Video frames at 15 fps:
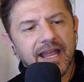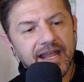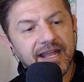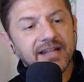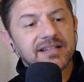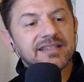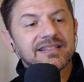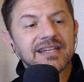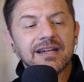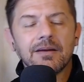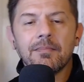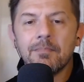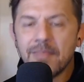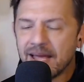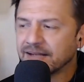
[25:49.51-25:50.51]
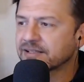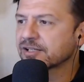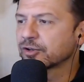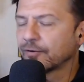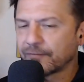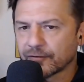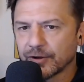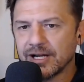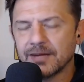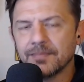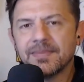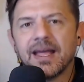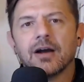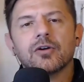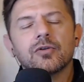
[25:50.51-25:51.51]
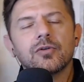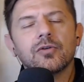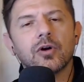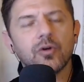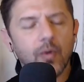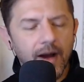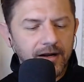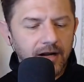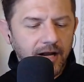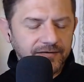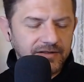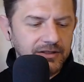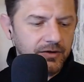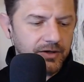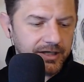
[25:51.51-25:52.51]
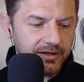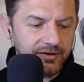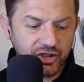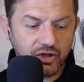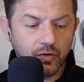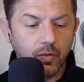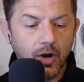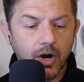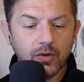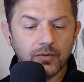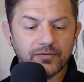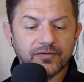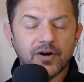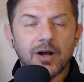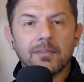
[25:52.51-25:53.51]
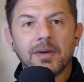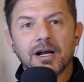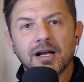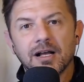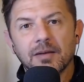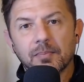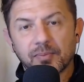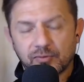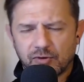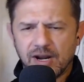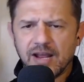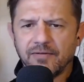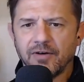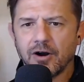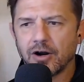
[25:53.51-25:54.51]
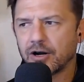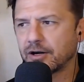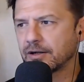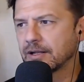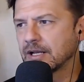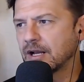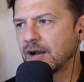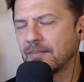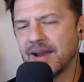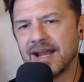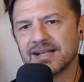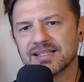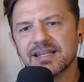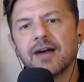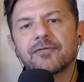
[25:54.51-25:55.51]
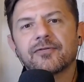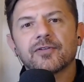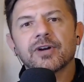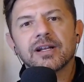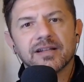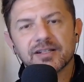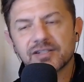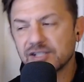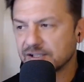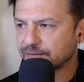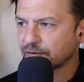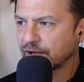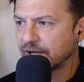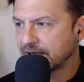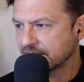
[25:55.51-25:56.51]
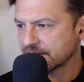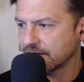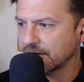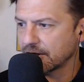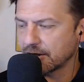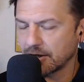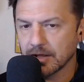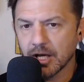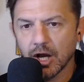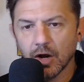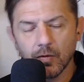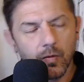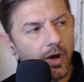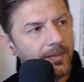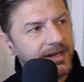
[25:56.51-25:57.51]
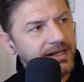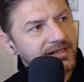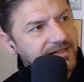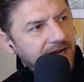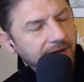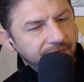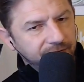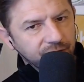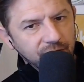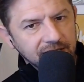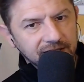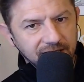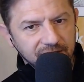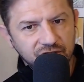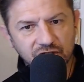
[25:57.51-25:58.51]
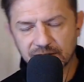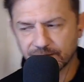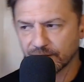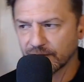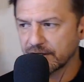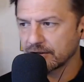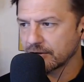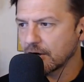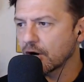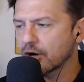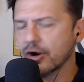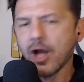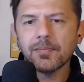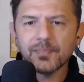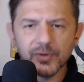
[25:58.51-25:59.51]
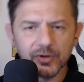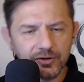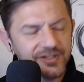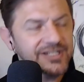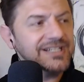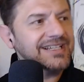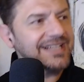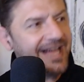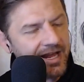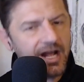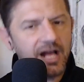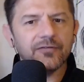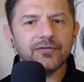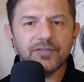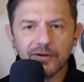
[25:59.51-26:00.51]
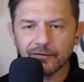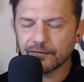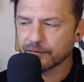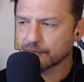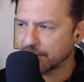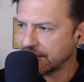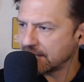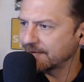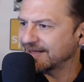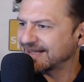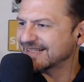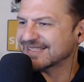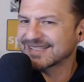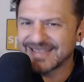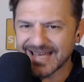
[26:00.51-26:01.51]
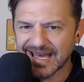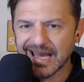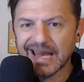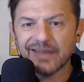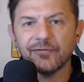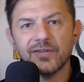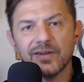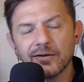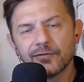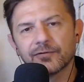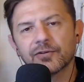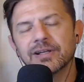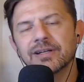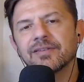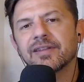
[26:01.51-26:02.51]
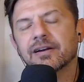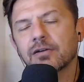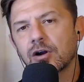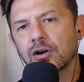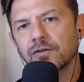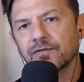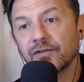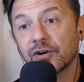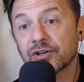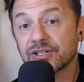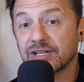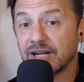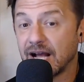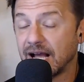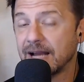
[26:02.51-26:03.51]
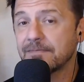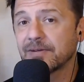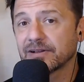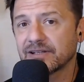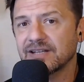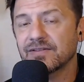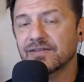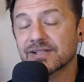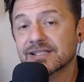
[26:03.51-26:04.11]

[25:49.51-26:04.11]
Instant mental freedom. Now, quite often you hear this quote from uh, Braveheart a man's not free unless he's free in his heart. A woman is not free unless she's free in her heart. A person cannot feel freedom unless they feel free in their heart first. And I believe